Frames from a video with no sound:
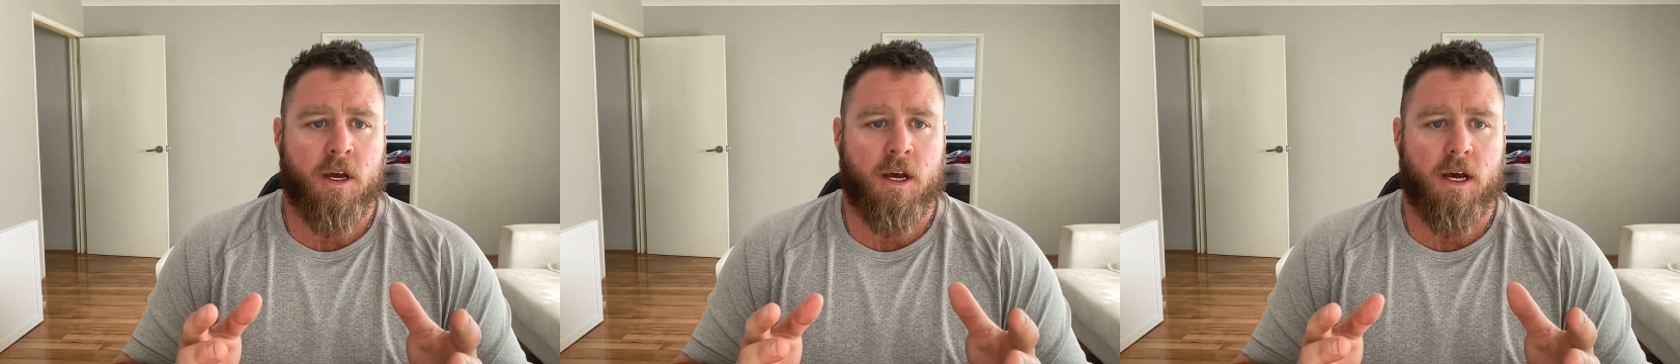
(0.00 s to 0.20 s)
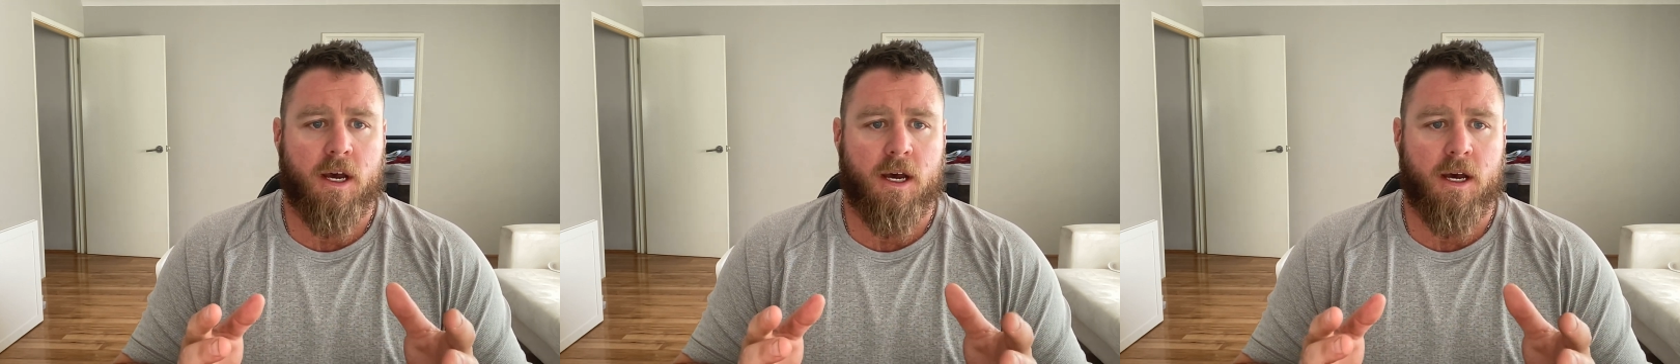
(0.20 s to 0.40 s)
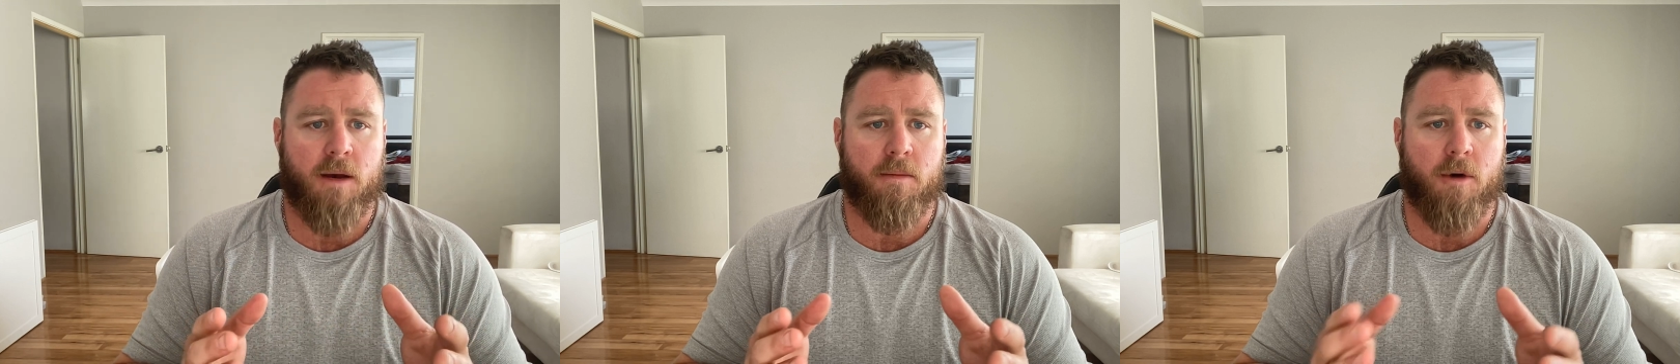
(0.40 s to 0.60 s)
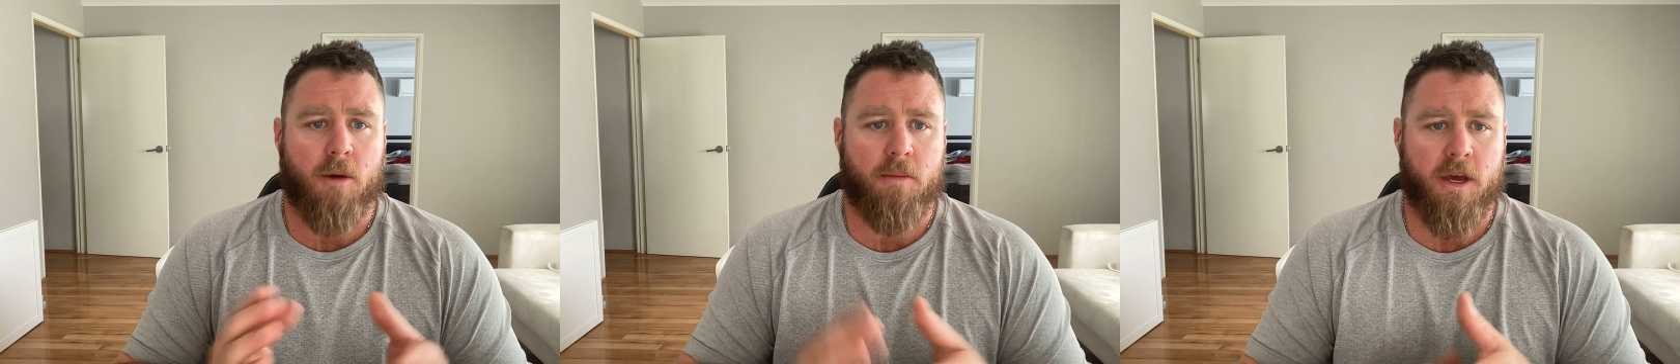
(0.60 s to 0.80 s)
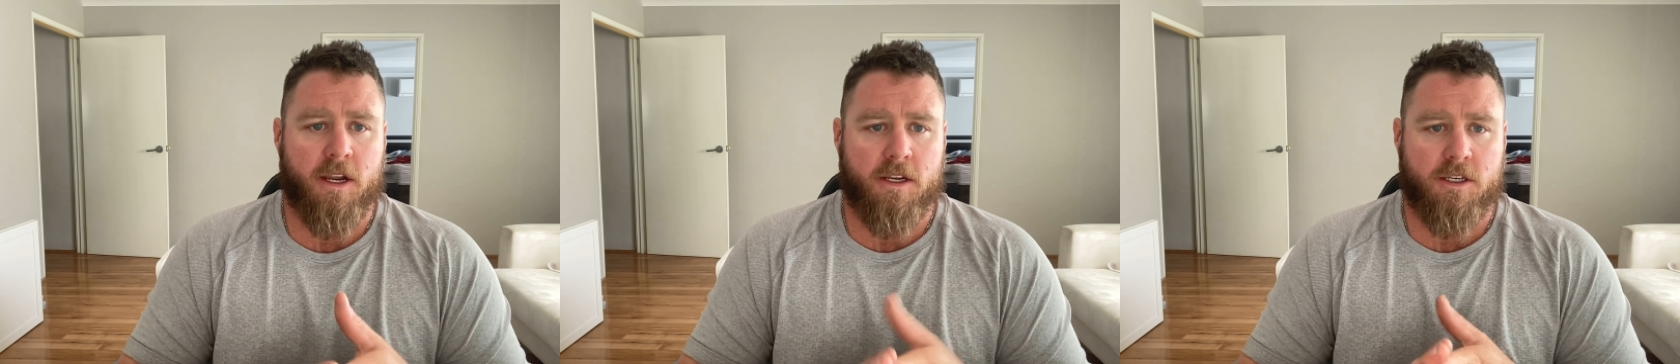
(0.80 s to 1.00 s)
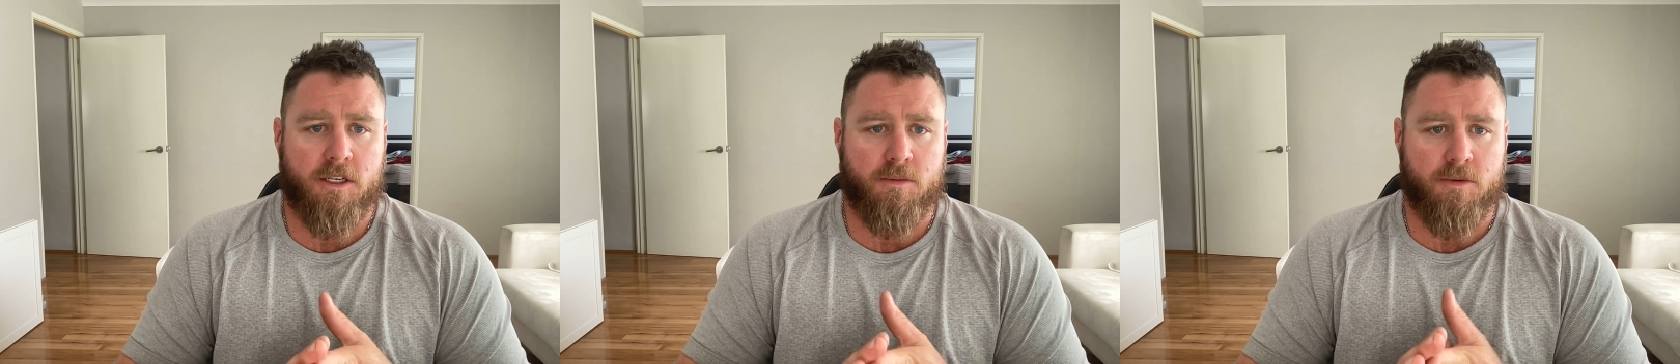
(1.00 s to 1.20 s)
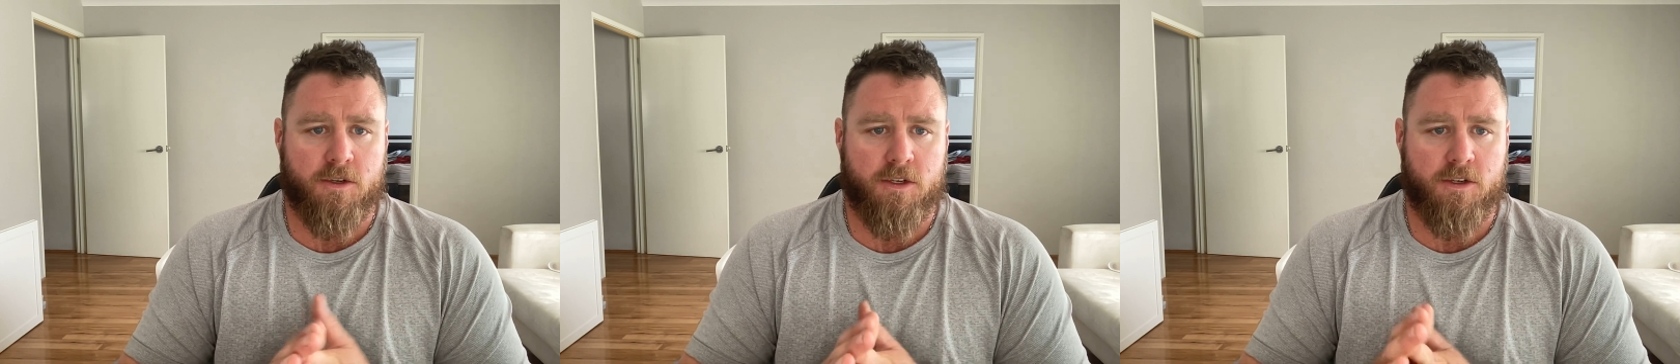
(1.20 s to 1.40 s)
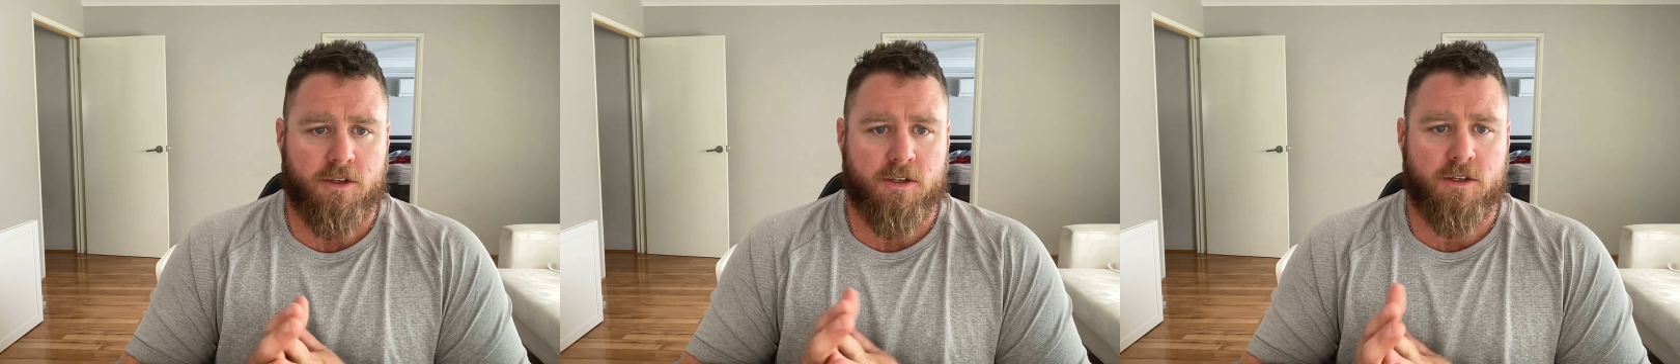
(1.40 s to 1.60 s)
I managed to
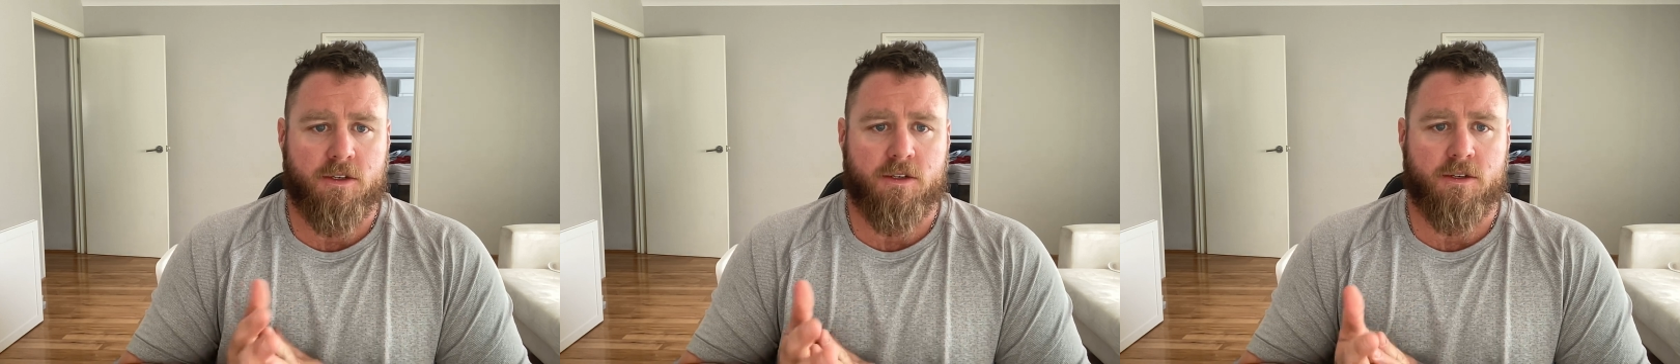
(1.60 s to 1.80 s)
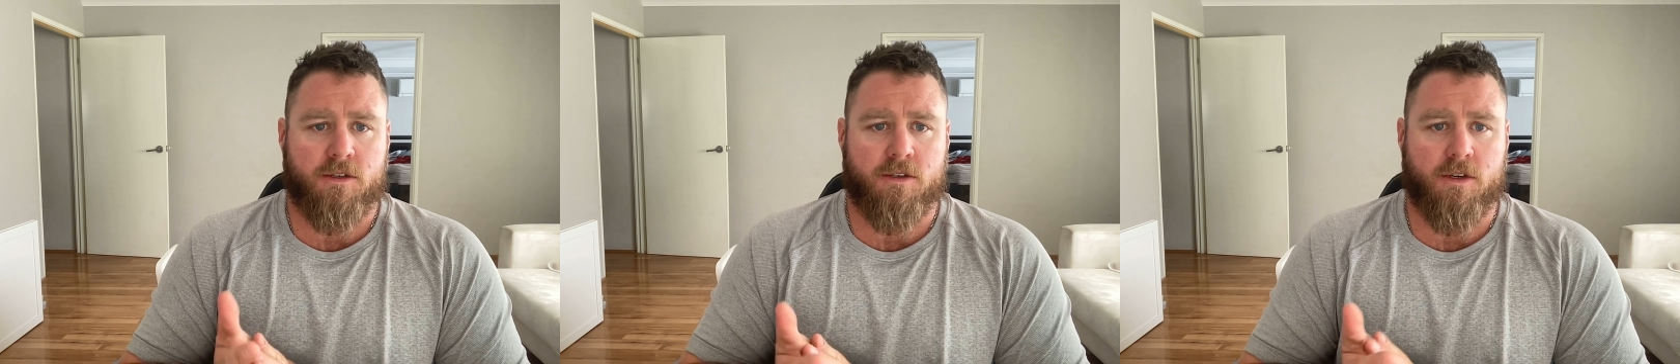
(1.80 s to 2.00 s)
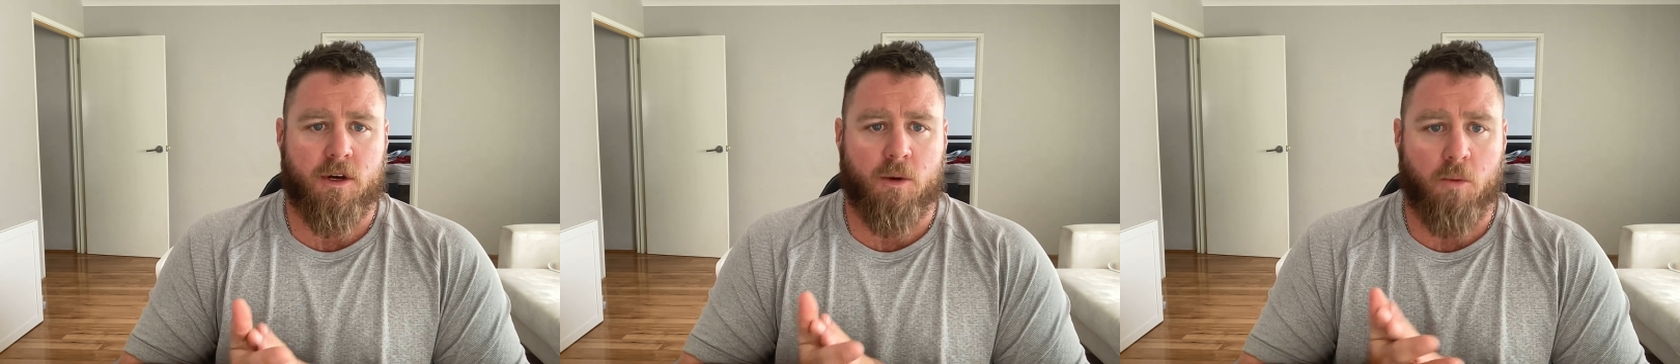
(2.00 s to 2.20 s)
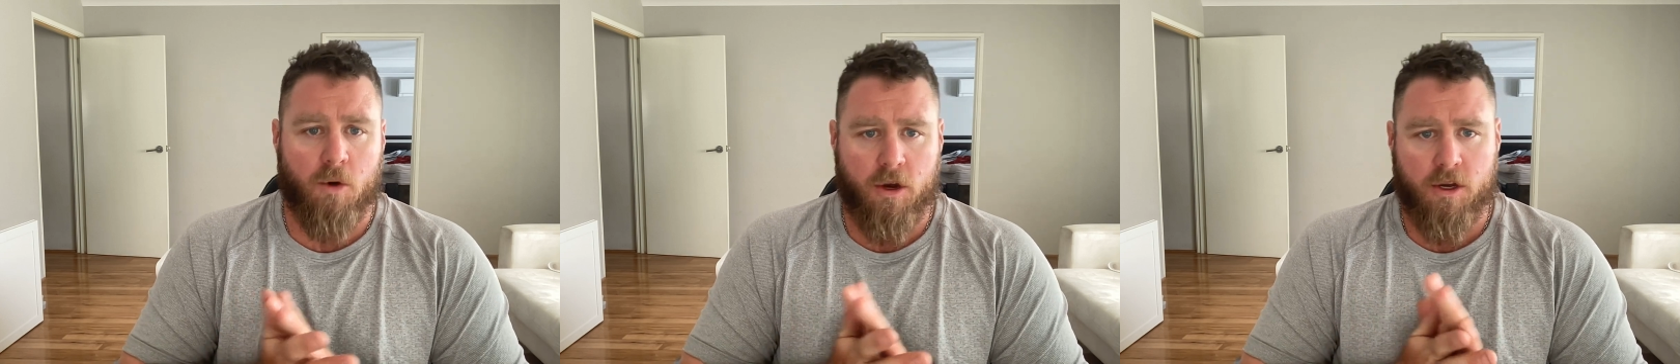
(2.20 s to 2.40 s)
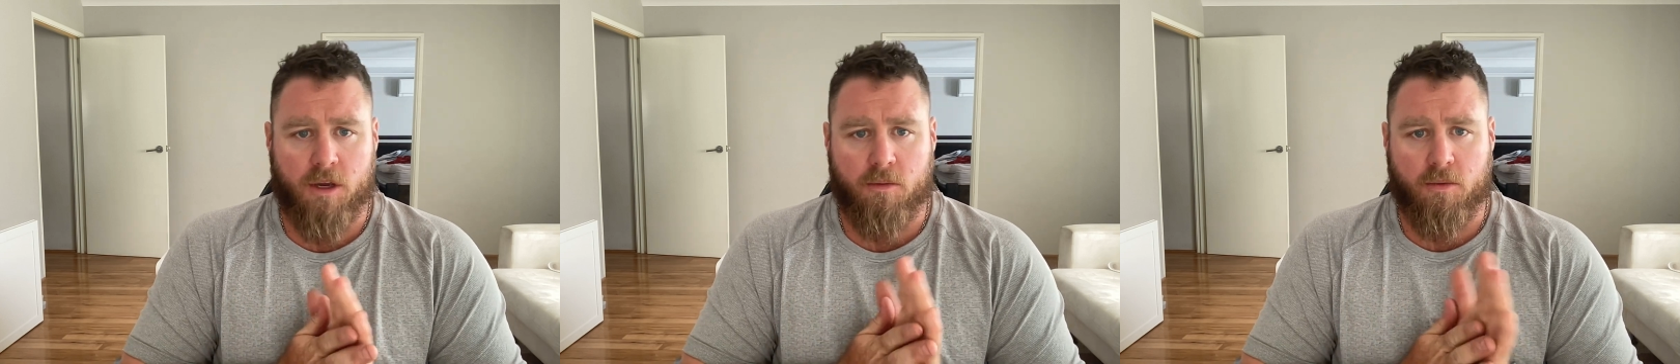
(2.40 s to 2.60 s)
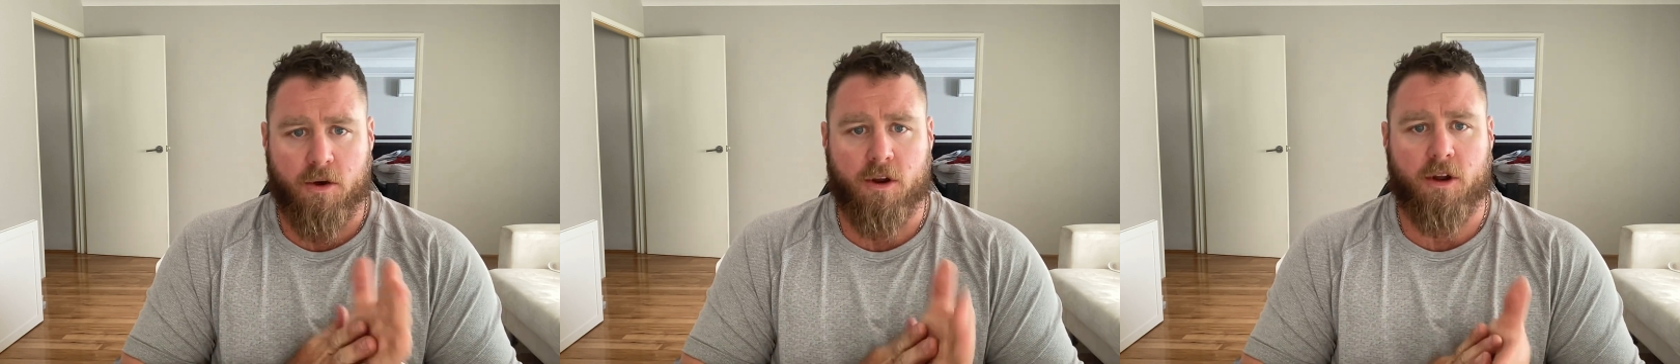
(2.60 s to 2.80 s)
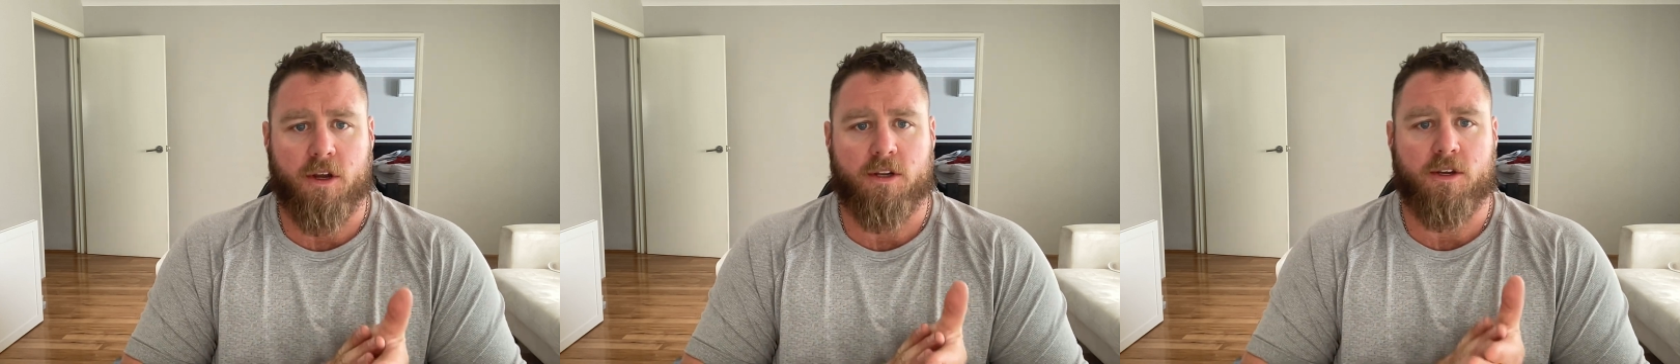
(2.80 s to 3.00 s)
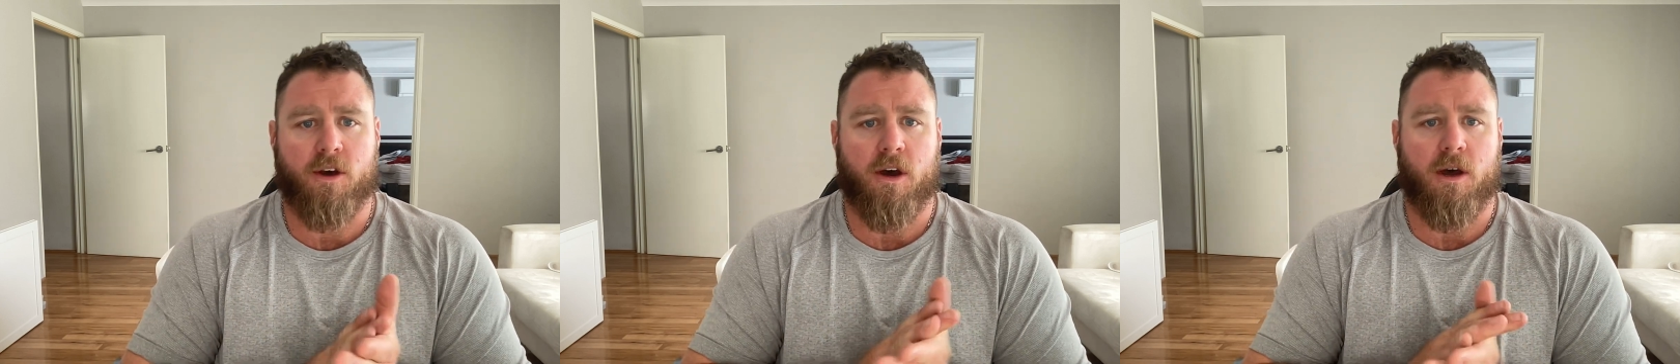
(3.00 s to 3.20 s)
produce a working
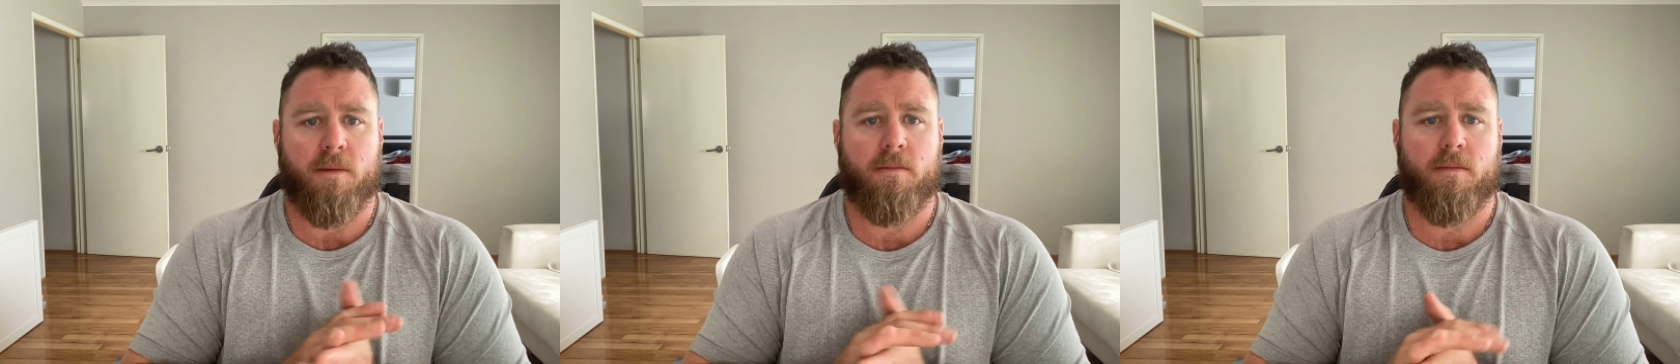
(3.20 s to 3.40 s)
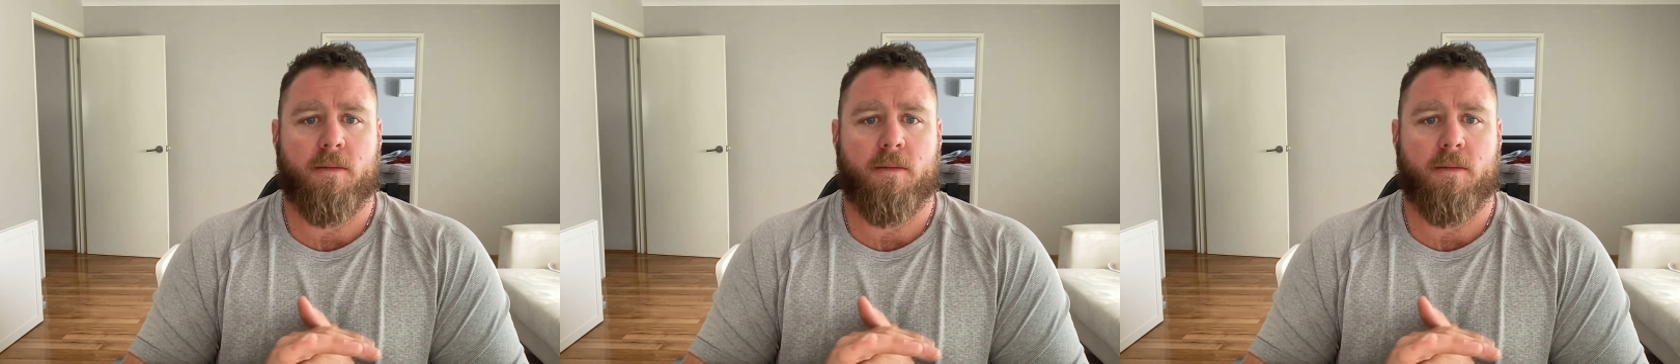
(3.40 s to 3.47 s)
prototype